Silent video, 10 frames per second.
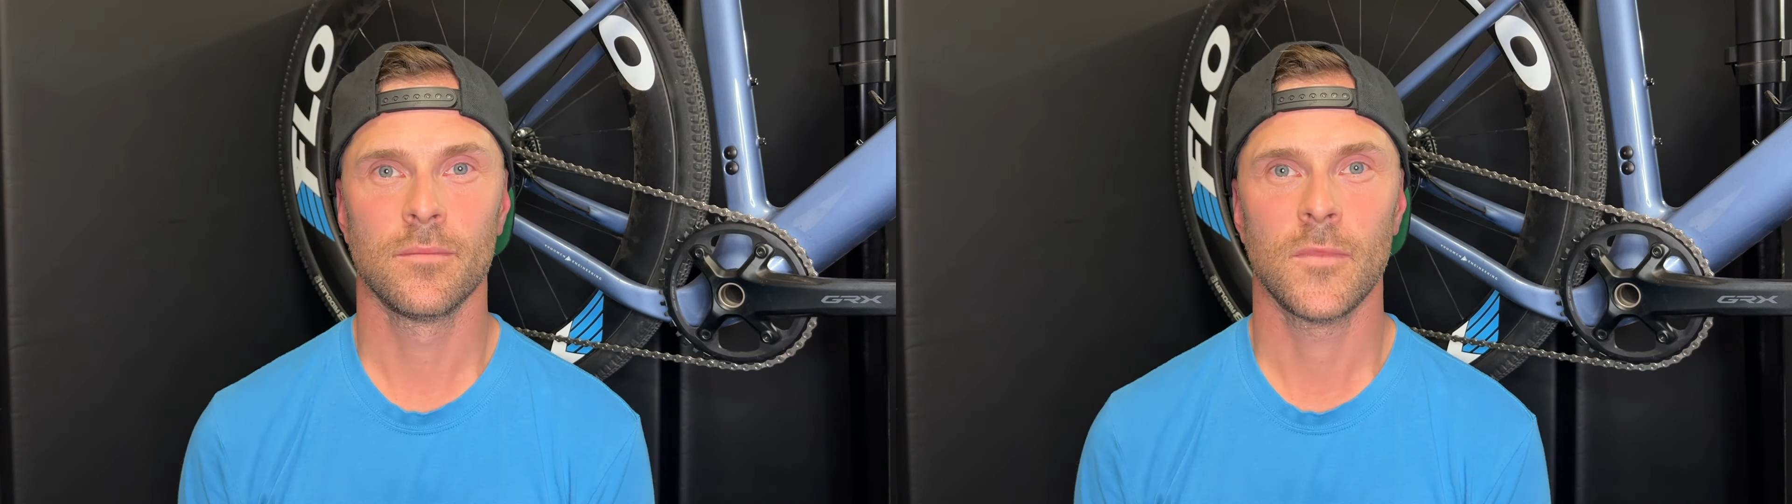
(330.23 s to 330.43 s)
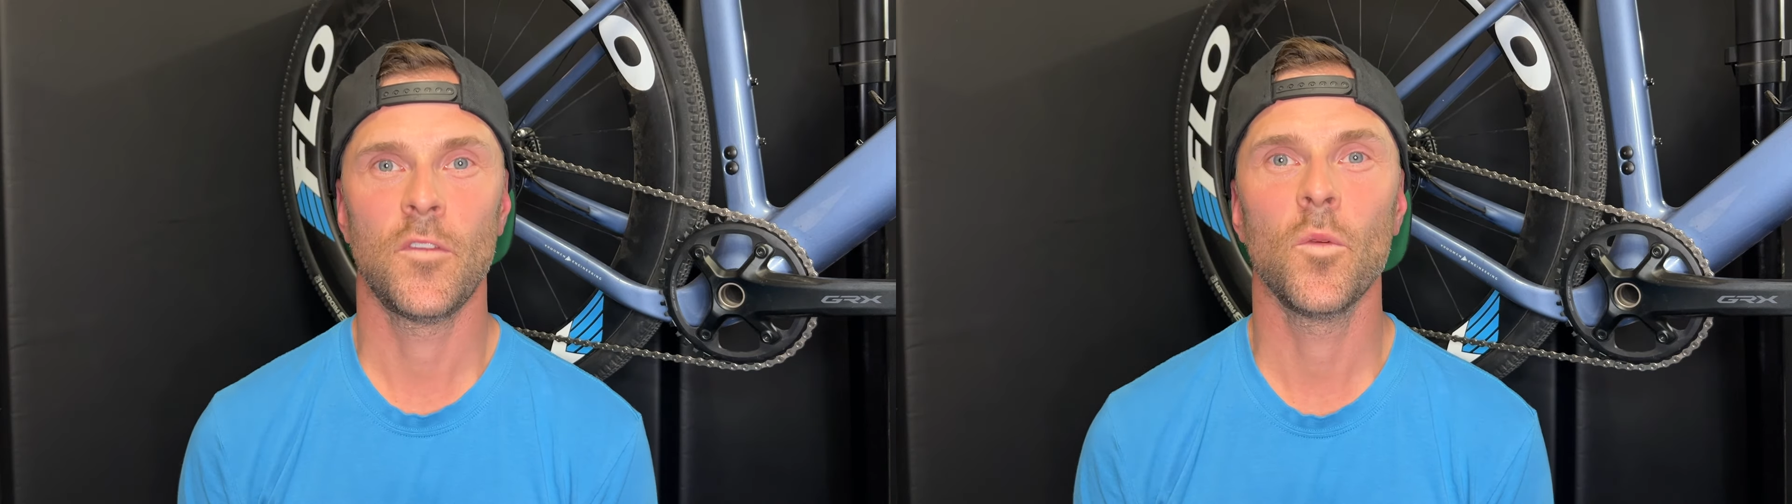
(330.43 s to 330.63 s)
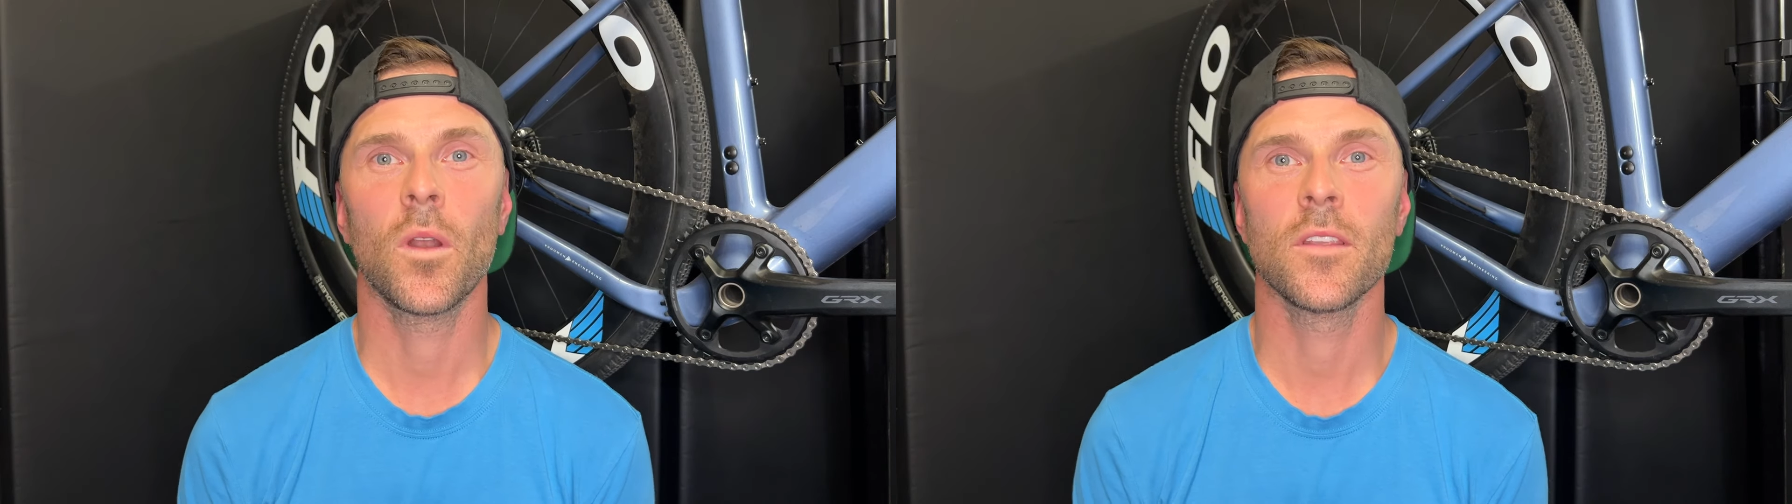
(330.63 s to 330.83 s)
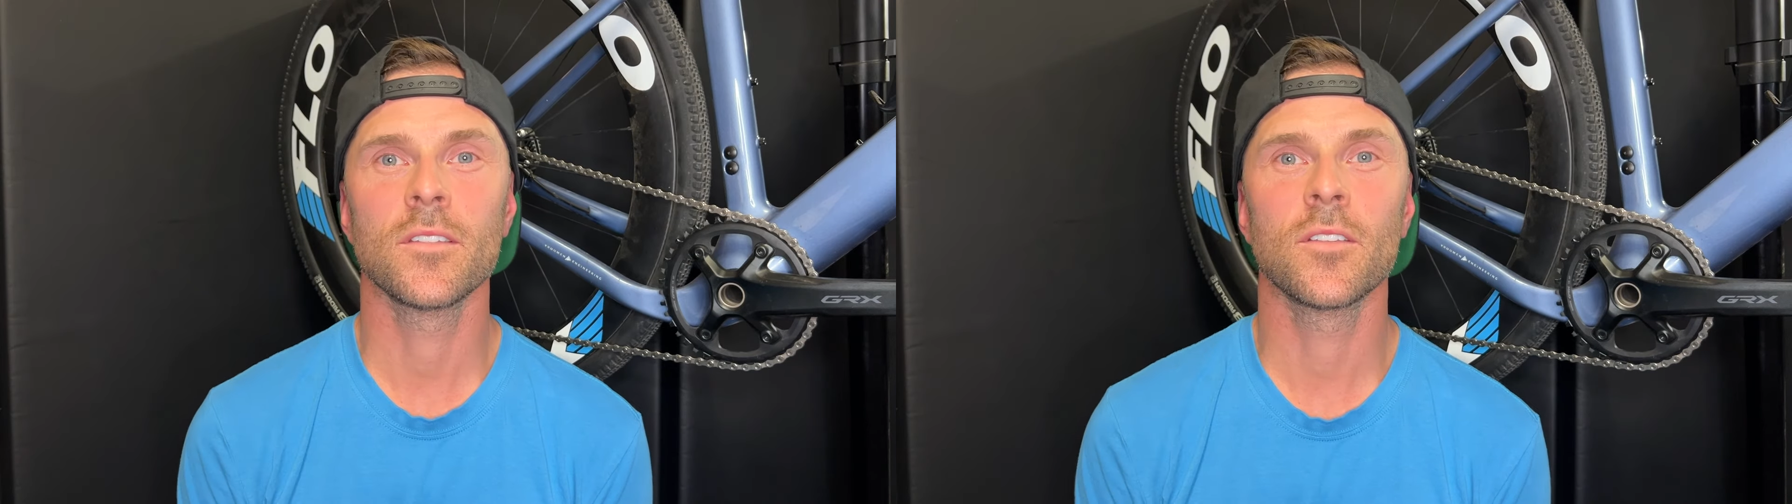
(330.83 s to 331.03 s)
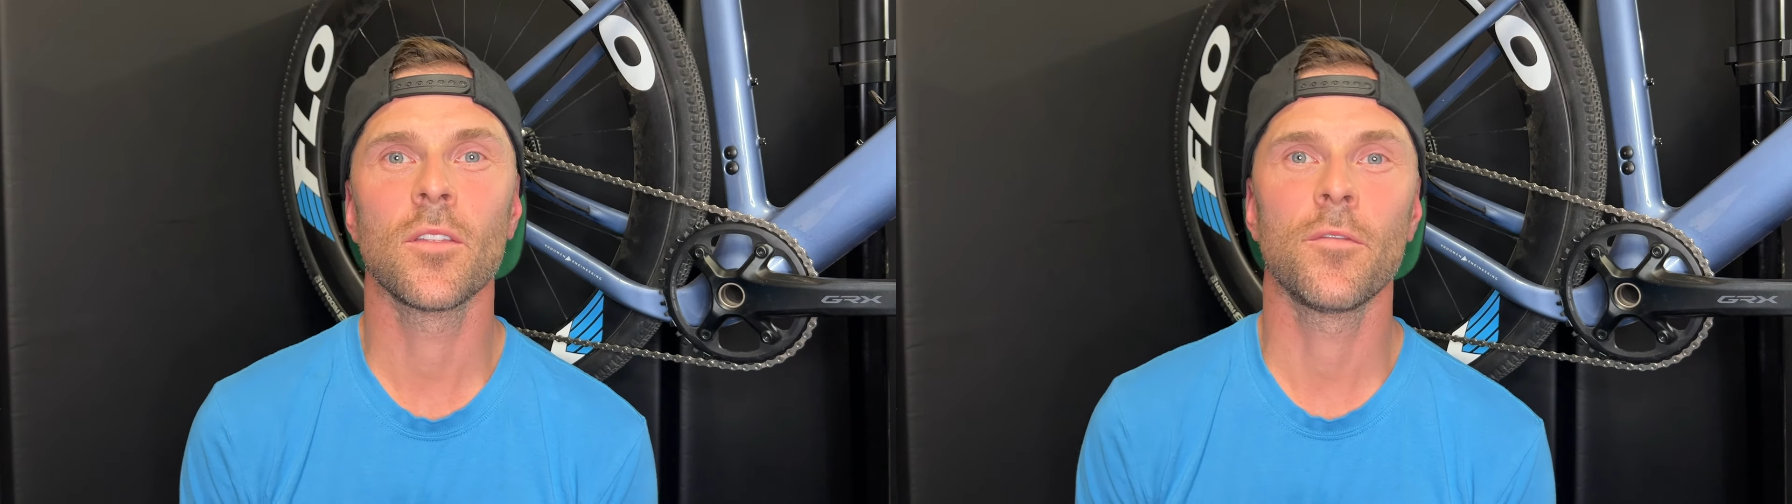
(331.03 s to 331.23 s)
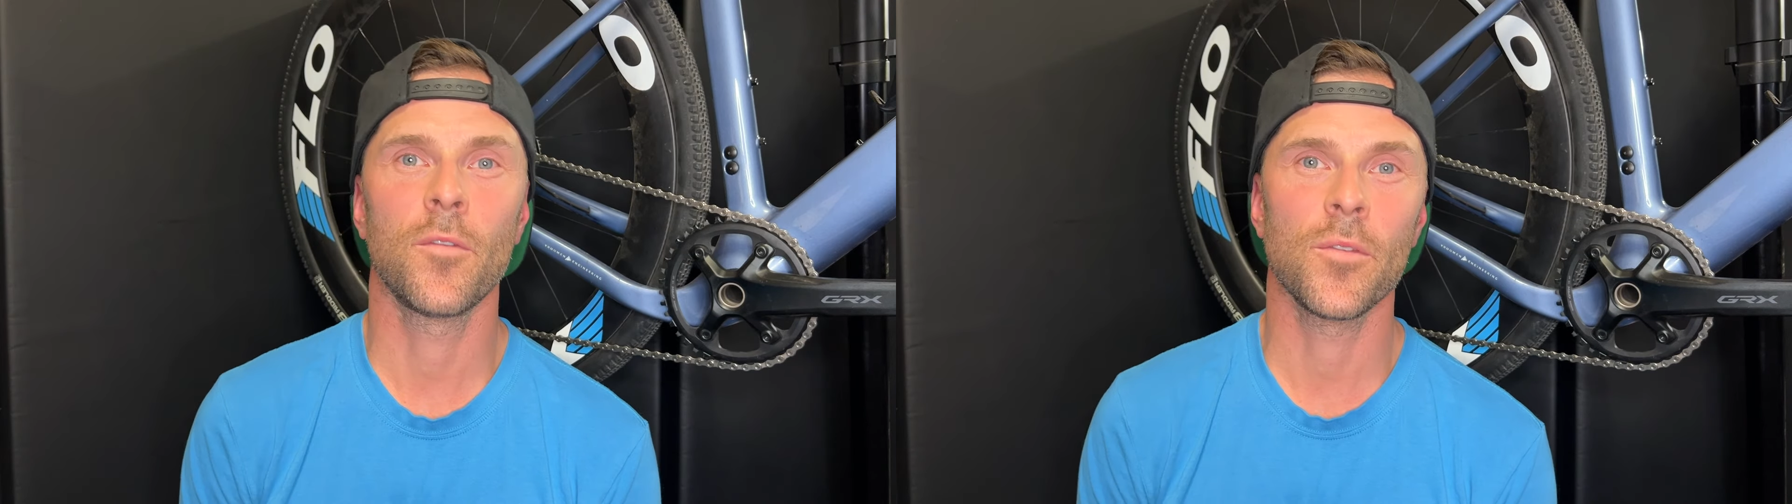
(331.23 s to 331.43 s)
If you want to listen to the full